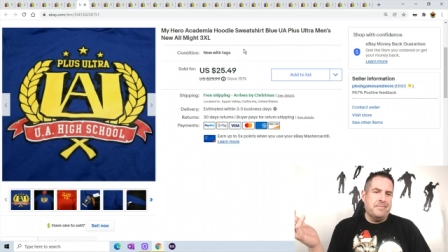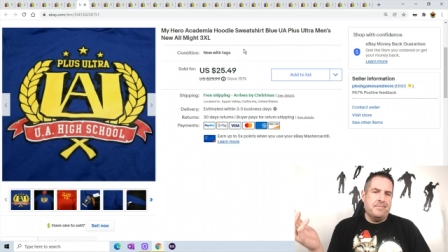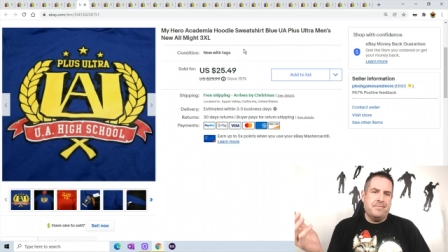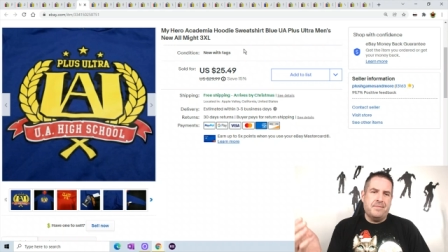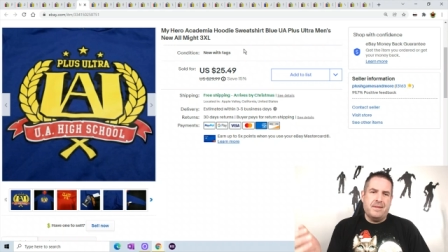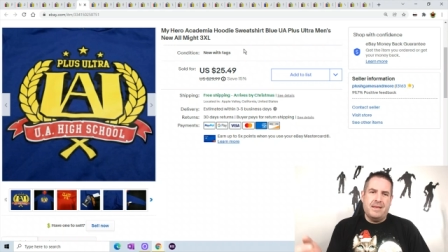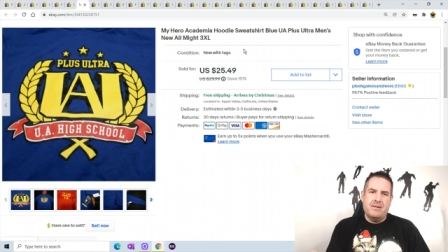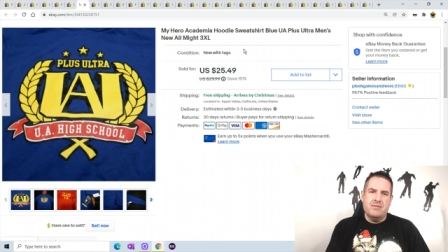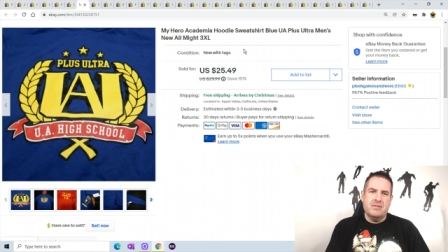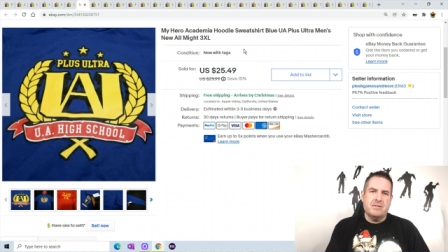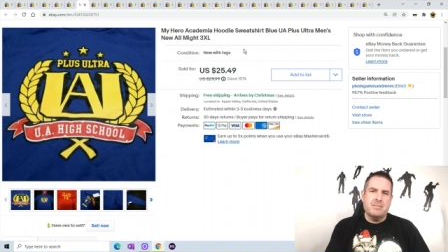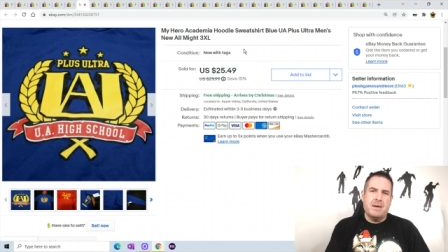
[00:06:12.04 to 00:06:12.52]

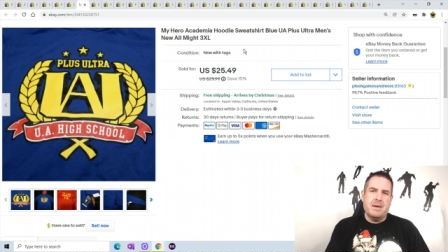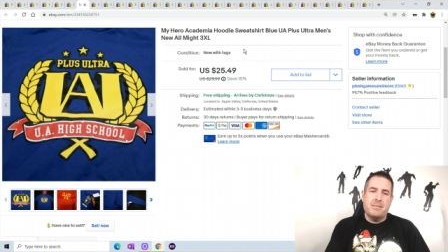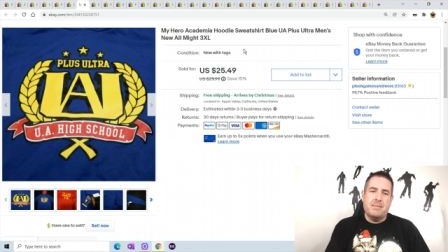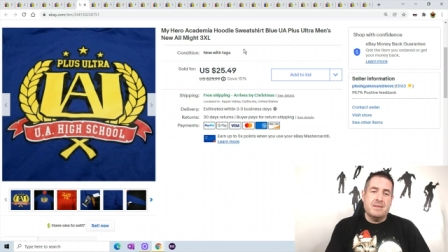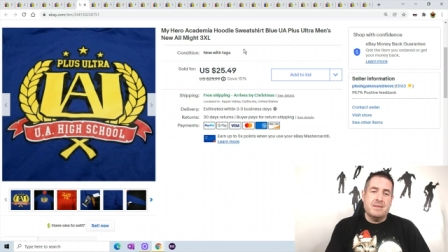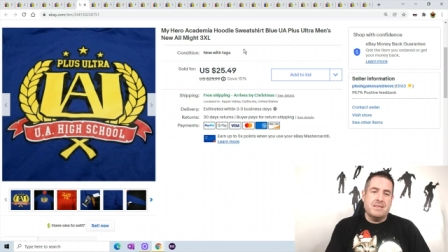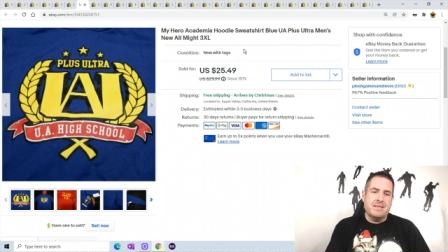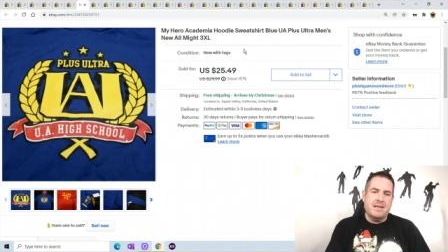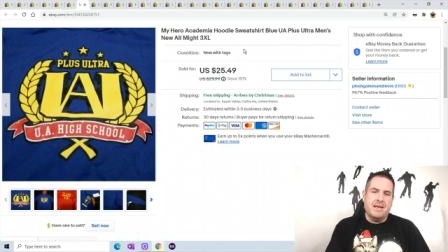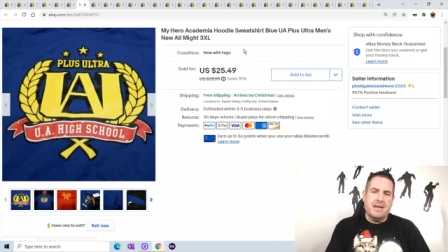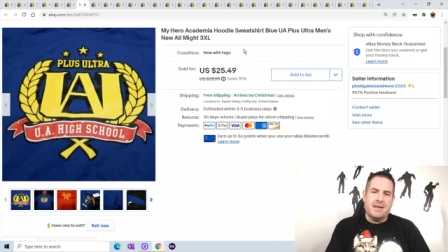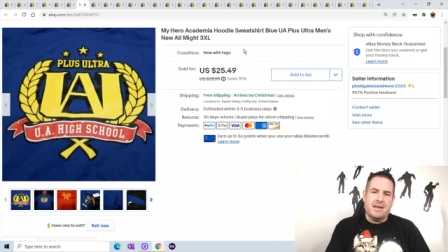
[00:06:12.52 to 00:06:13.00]
it was my
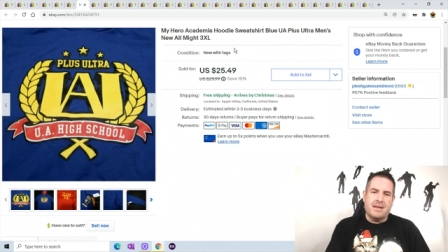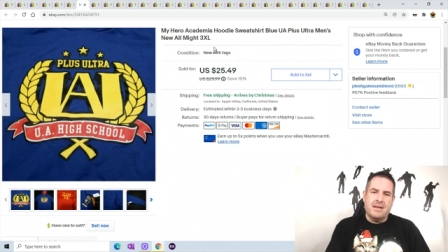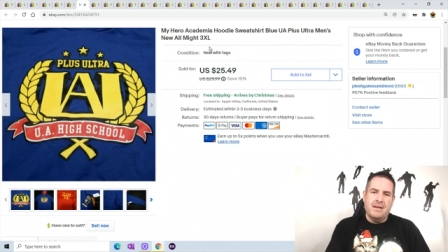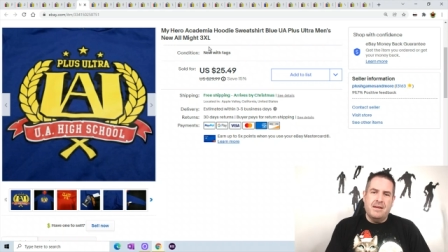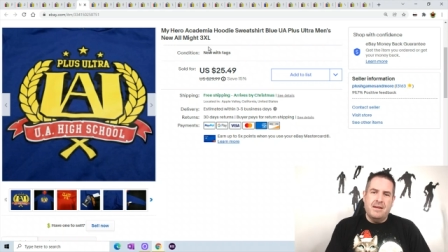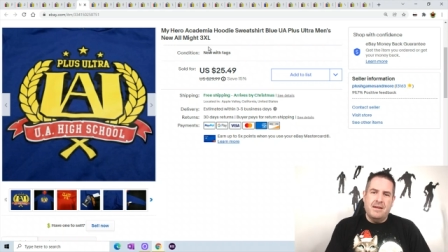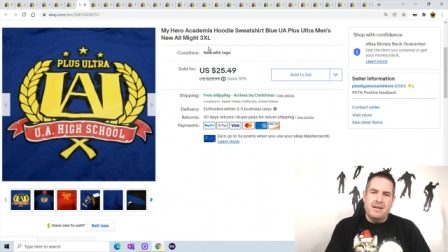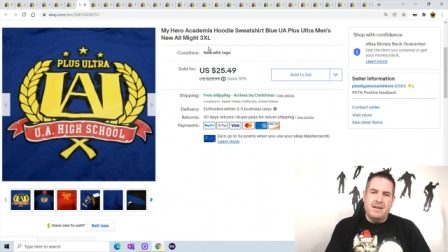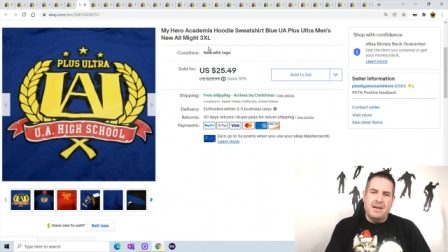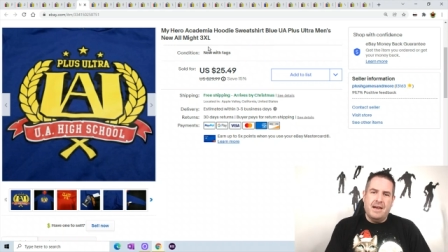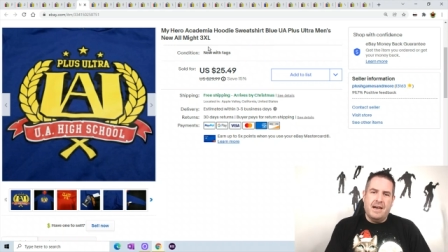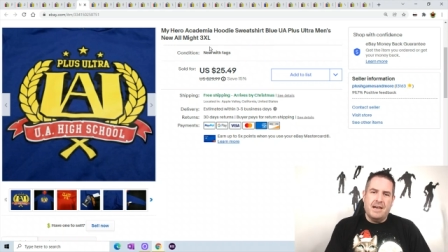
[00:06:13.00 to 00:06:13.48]
mistake.
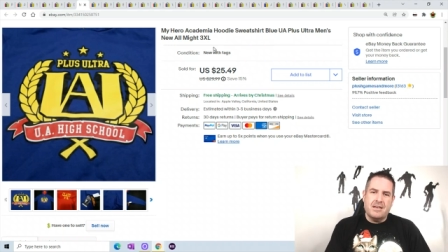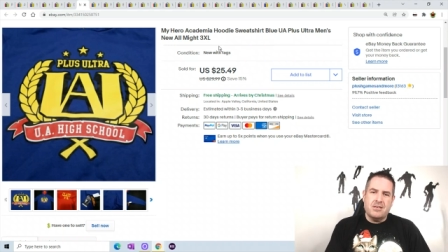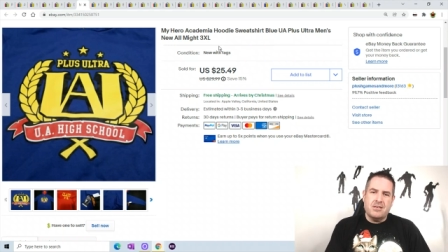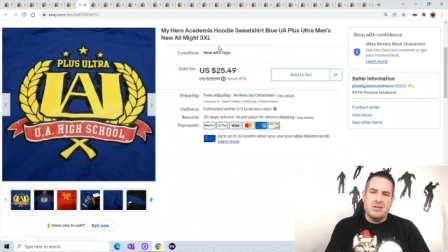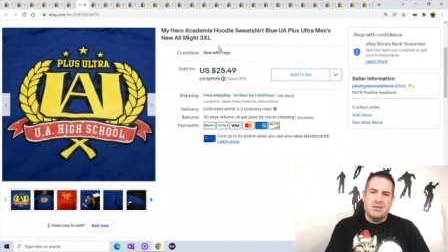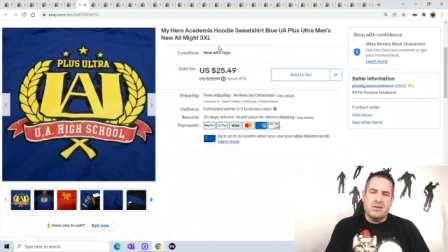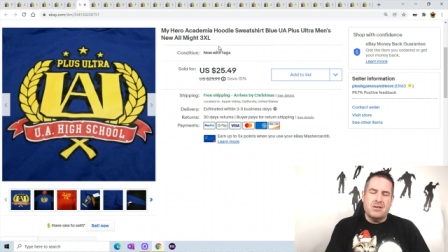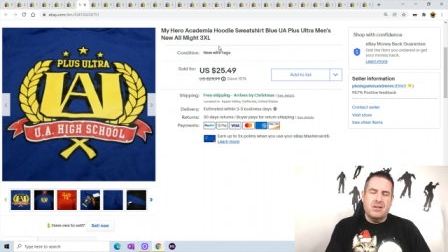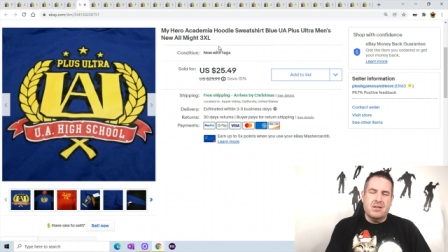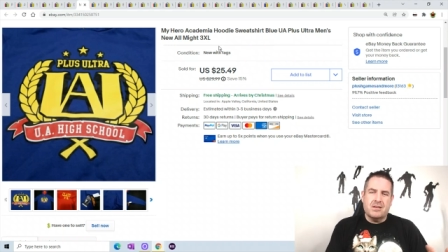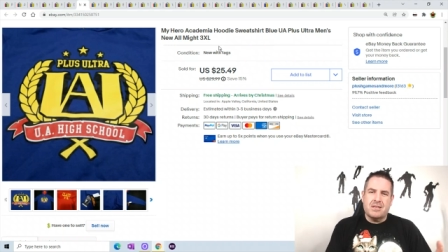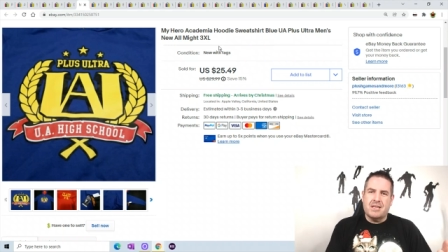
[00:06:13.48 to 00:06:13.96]
I
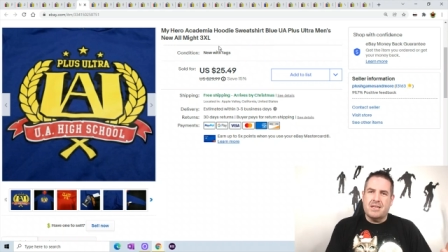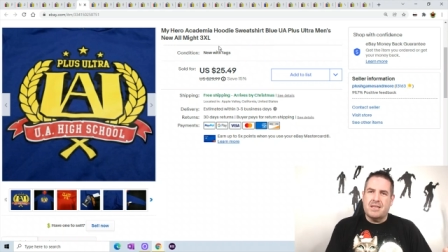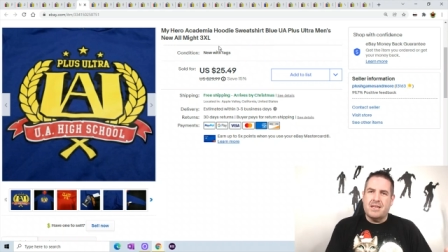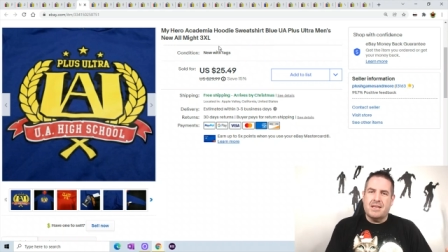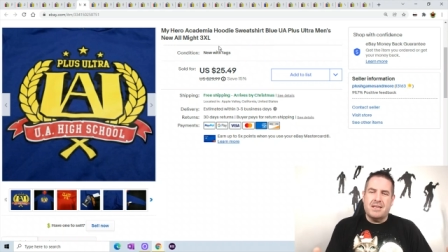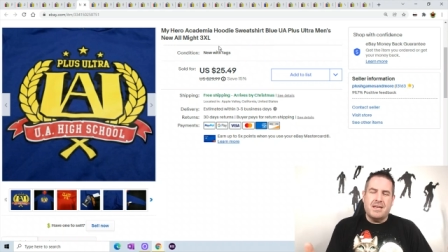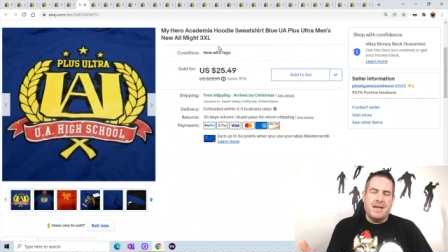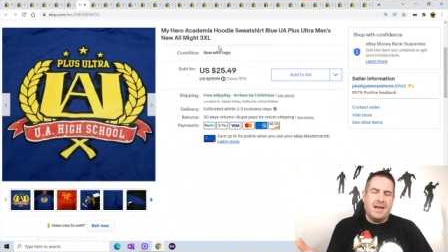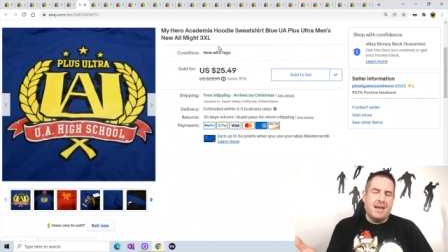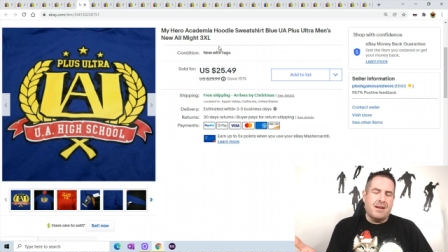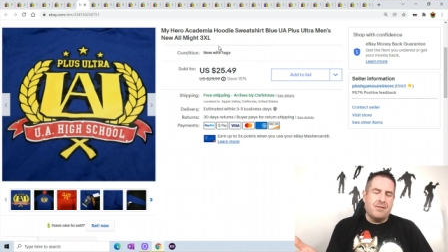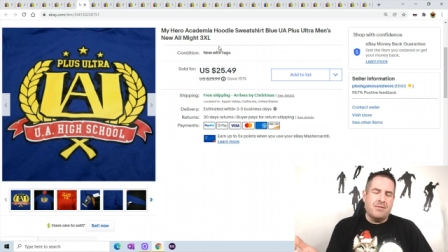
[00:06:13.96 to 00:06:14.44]
should have looked at the
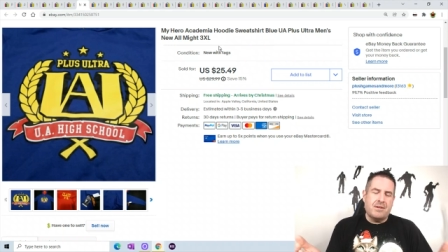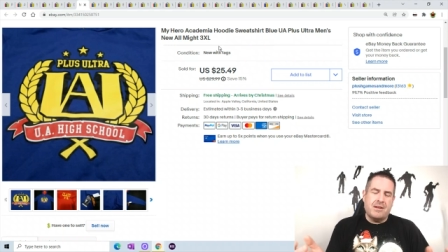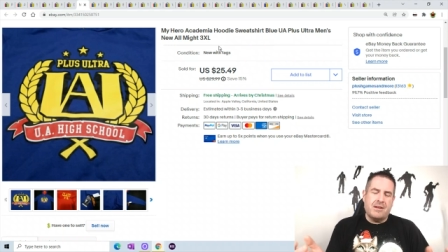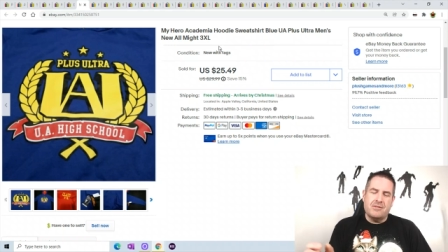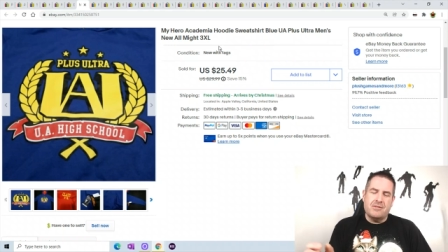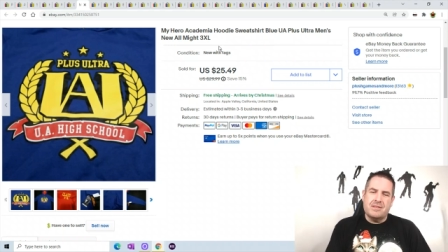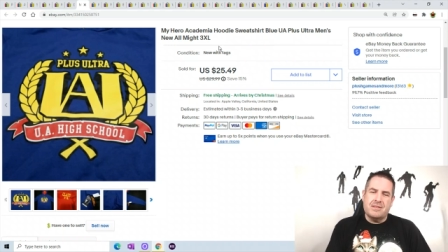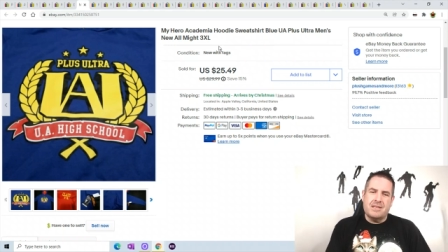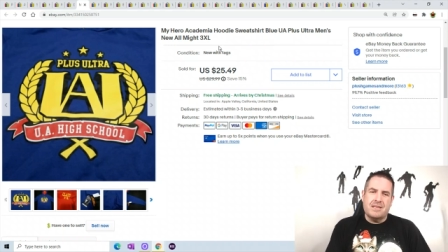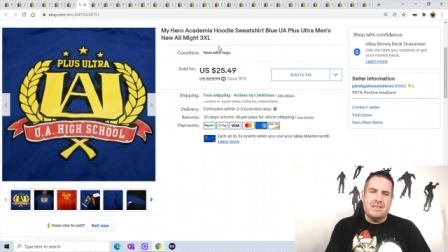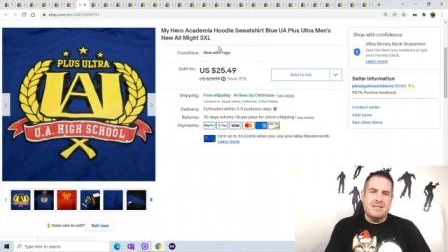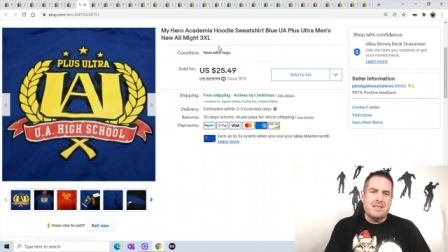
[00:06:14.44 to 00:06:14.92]
tag when I
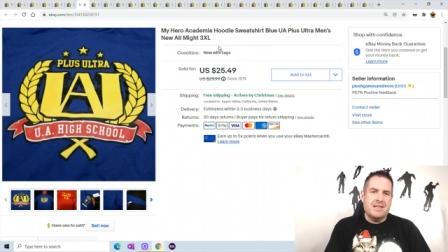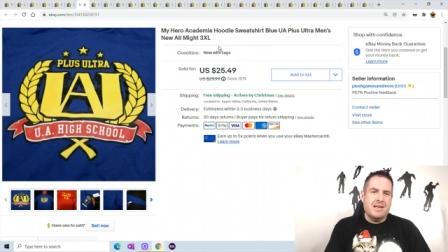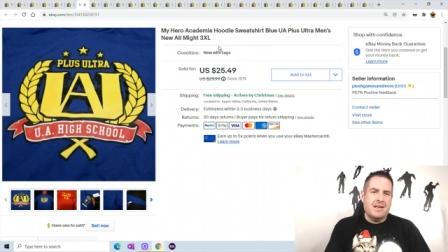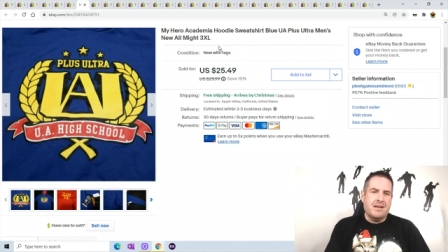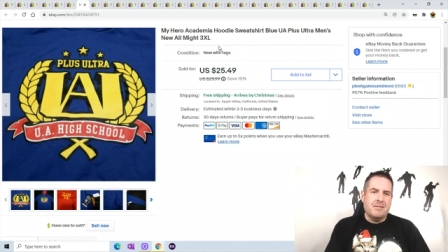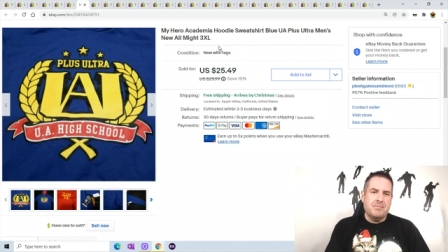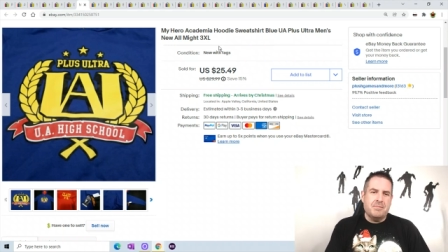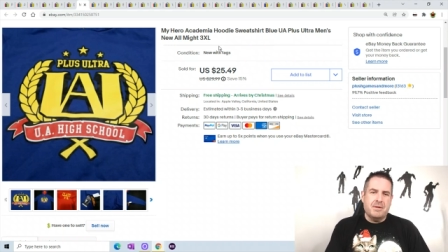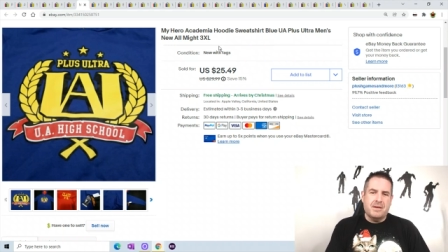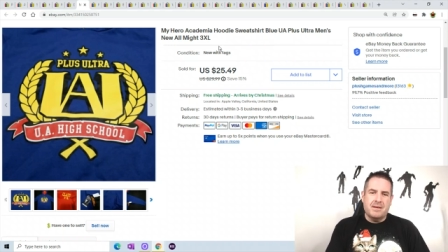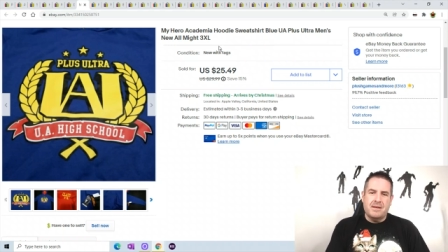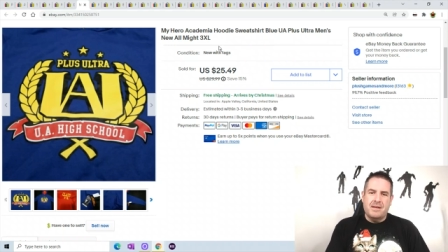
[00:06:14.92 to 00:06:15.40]
was listing
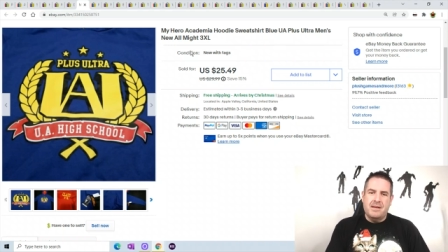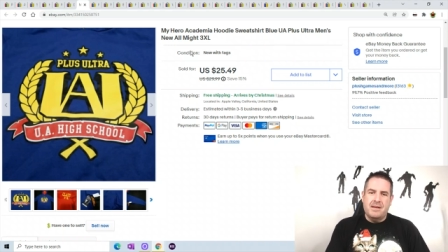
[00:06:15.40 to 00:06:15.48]
it, but